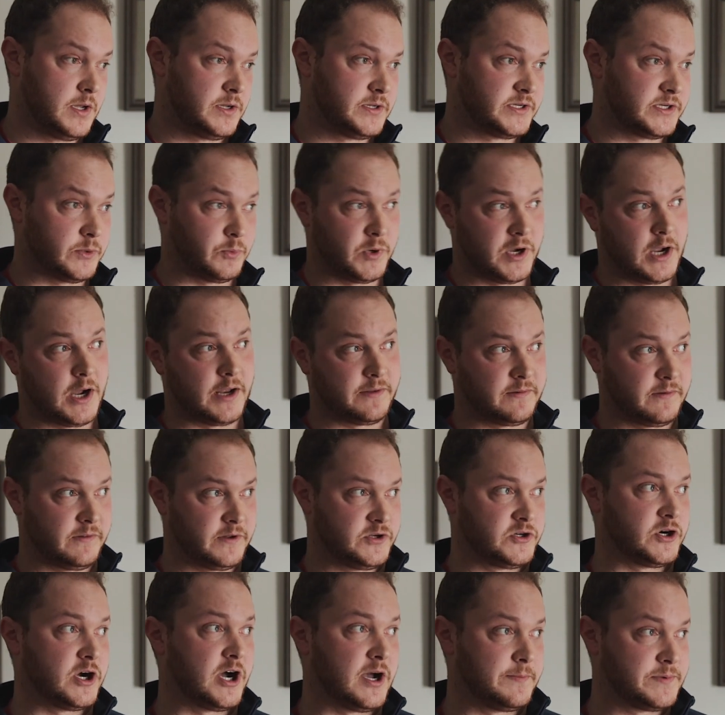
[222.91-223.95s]
So we got to the
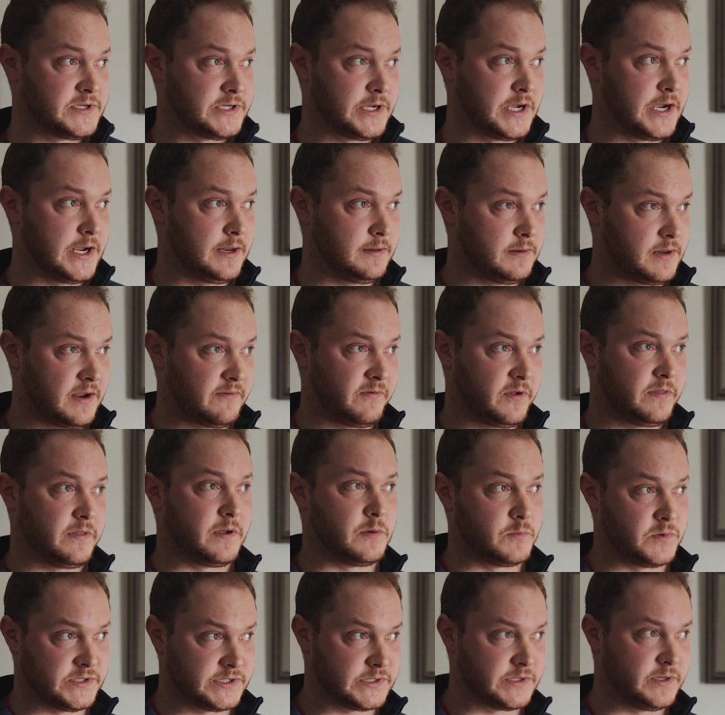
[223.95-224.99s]
job site,
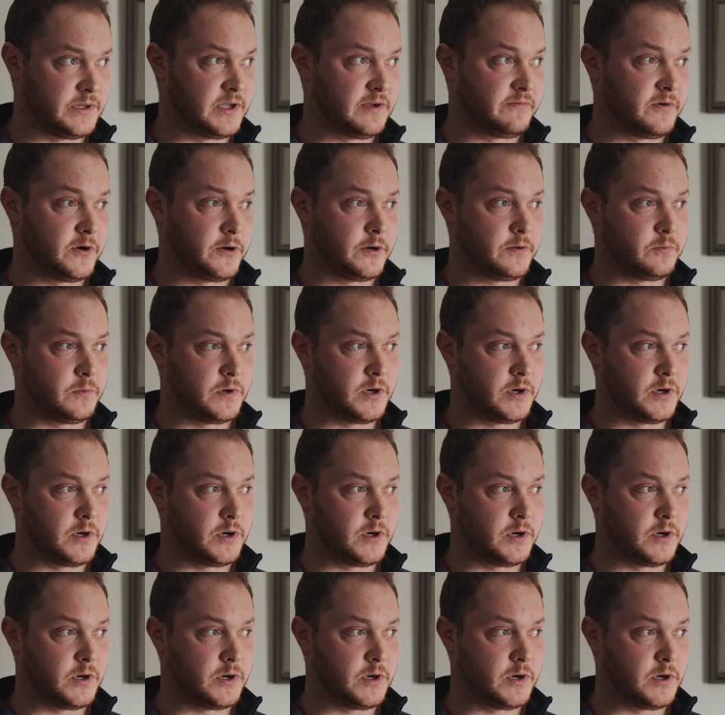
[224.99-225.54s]
everything was delivered.